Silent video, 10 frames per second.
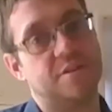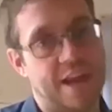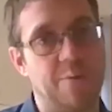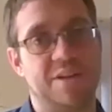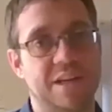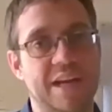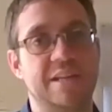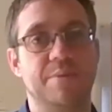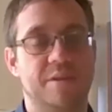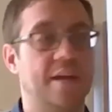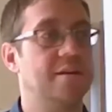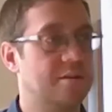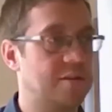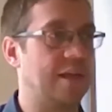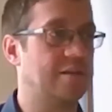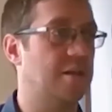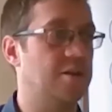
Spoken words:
Now it's an 80%, so that's a